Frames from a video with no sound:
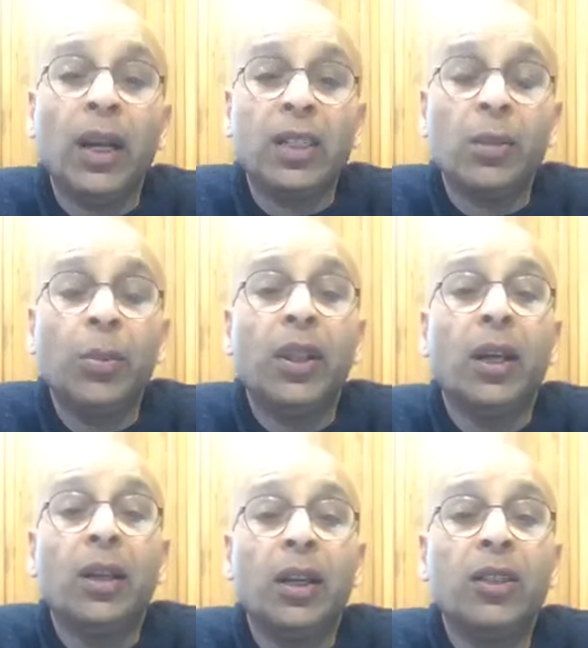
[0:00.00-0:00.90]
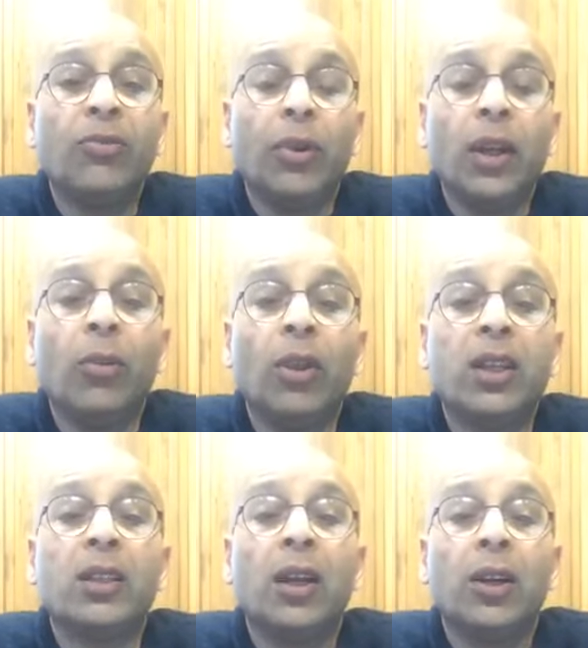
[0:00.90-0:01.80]
ask me that is
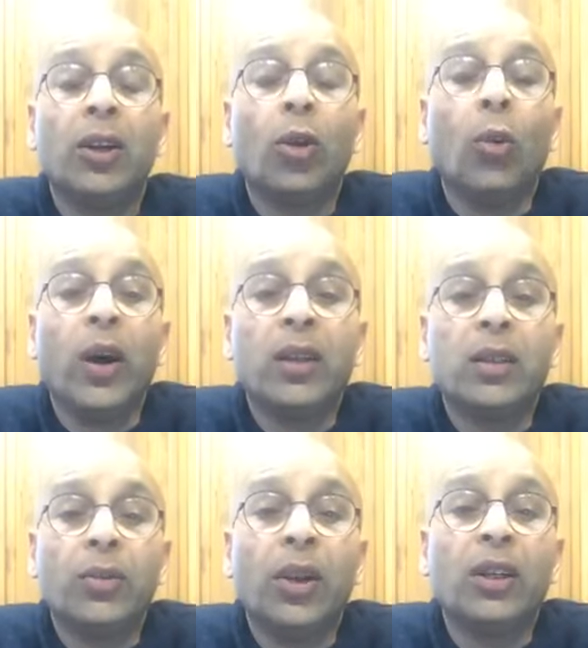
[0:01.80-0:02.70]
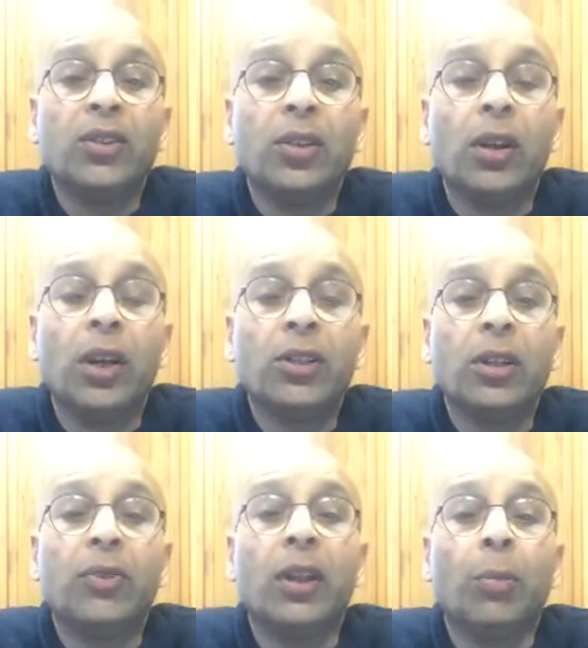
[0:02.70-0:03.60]
forgiveness requires
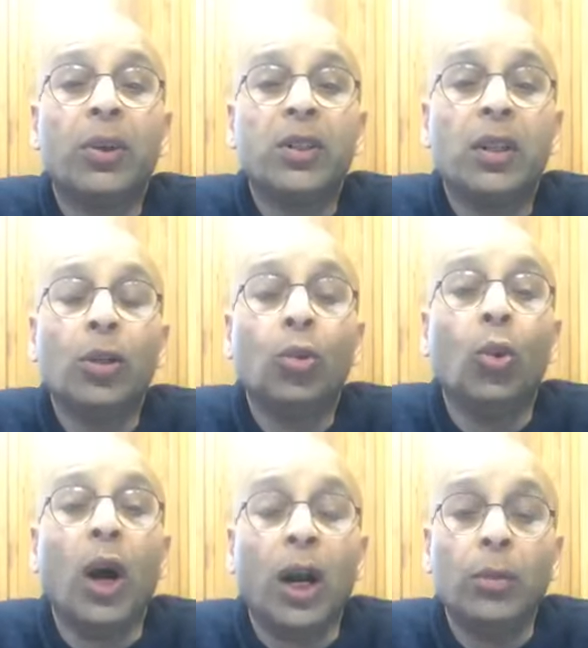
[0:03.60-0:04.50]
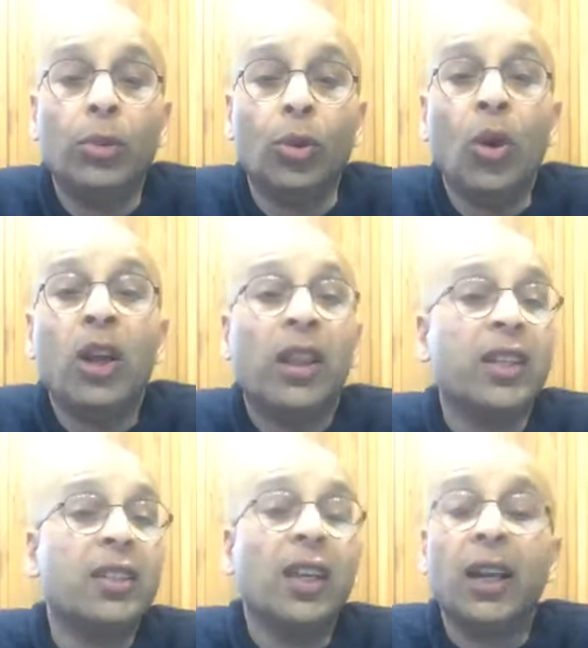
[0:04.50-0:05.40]
reconciliation with the person who harmed you.
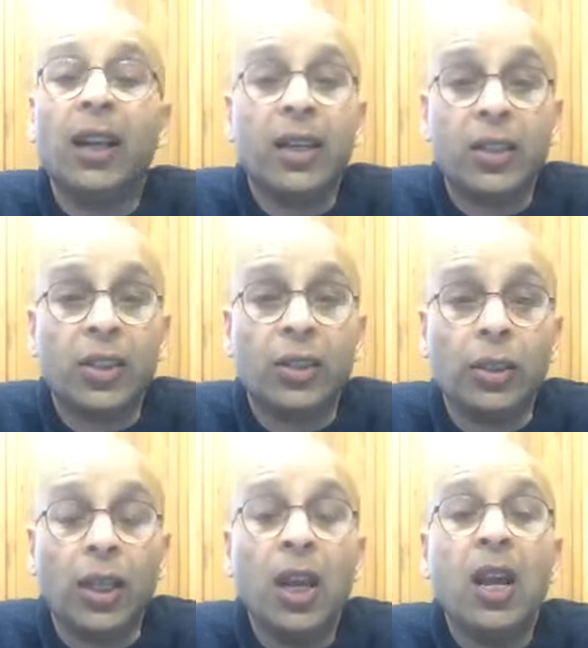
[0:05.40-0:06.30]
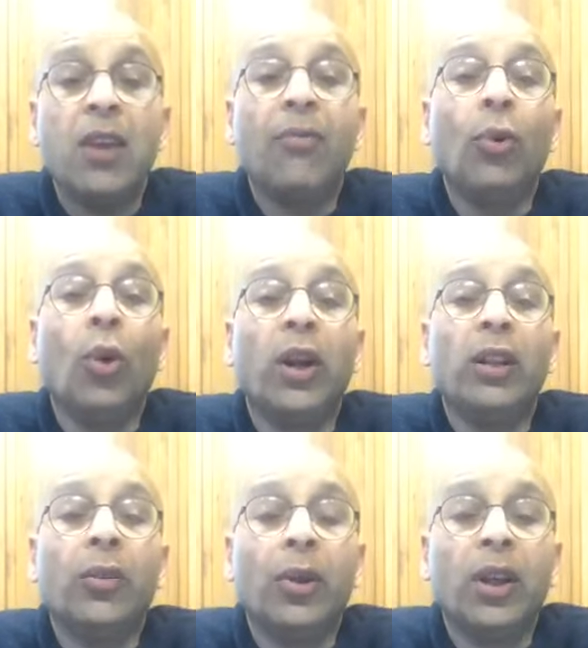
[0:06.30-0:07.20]
That's not necessary. If you are
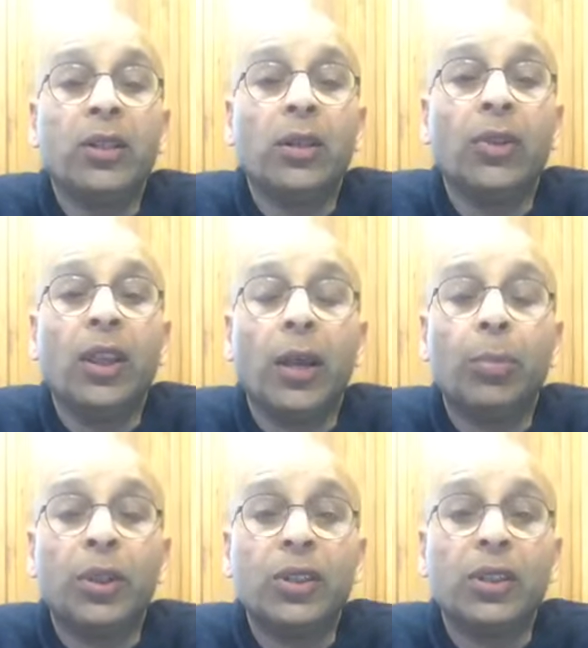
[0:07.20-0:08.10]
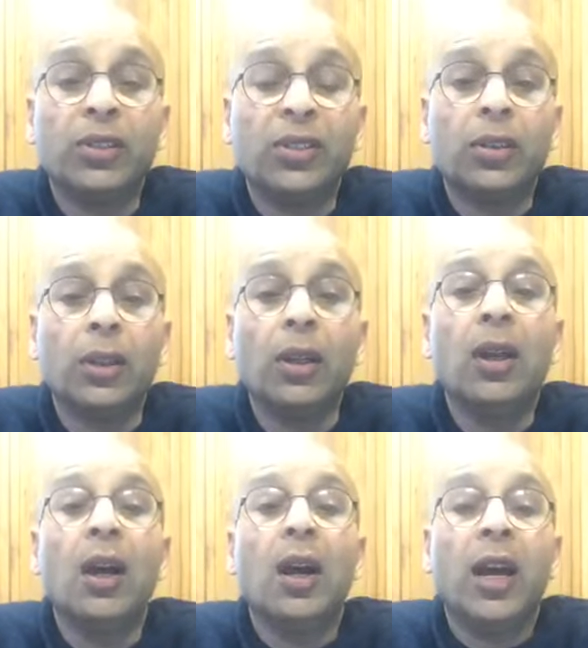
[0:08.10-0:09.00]
in a relation with that person
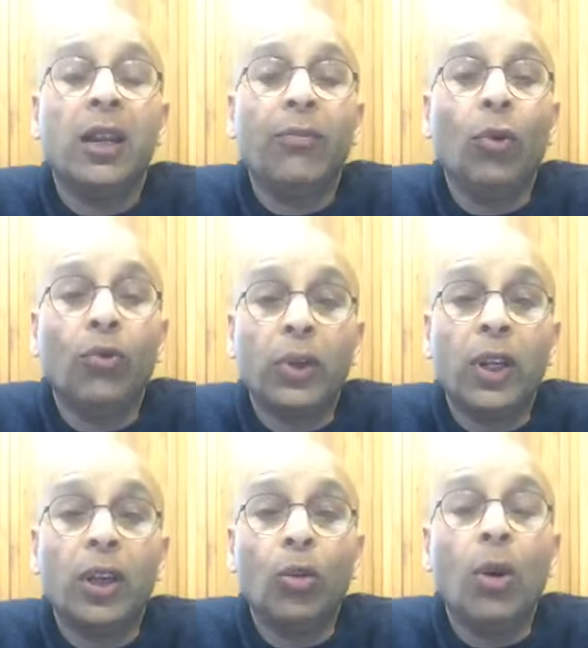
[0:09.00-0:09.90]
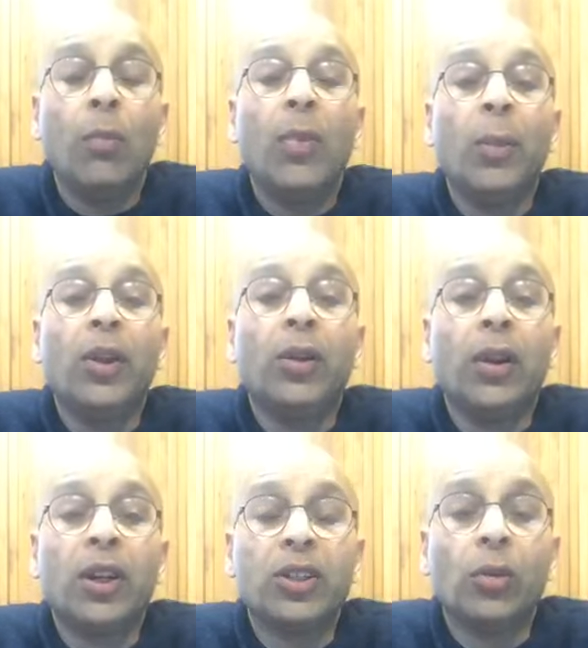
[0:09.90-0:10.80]
still, and if you forgive, maybe the
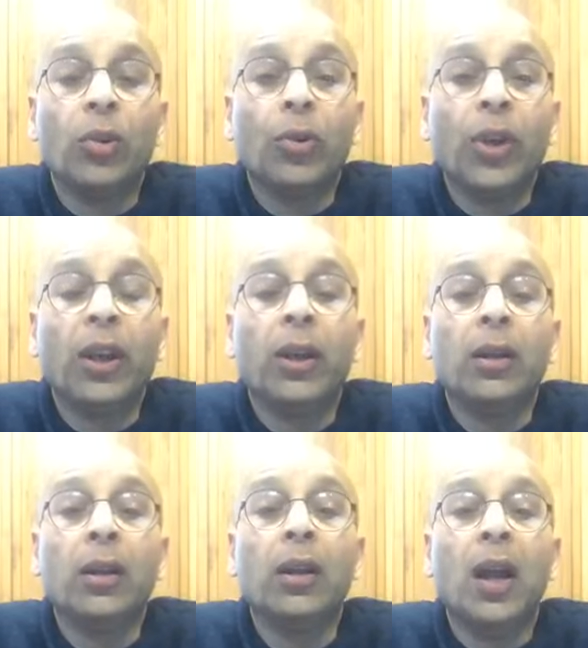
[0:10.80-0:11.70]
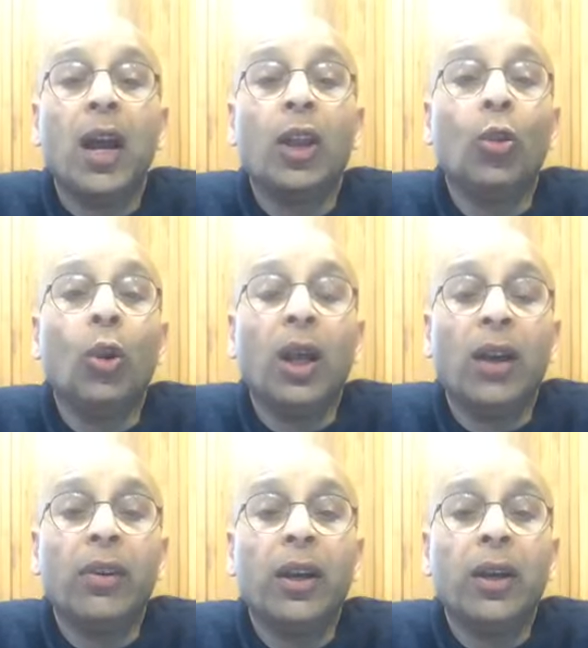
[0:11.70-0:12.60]
relation will rekindle and you will
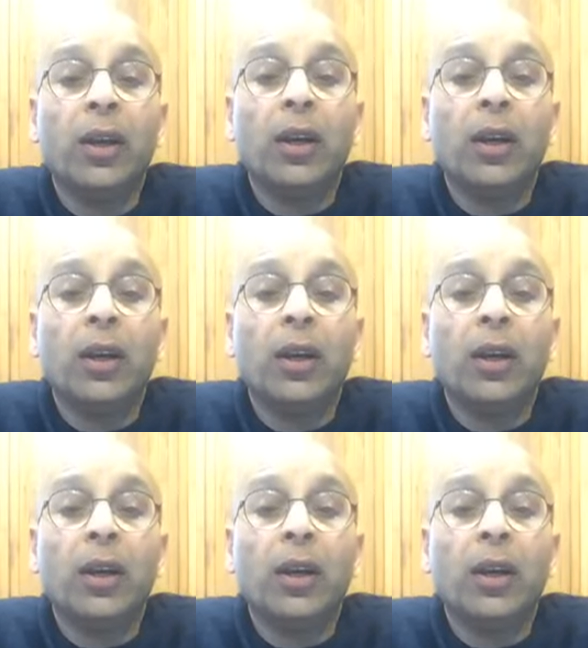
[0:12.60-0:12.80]
have a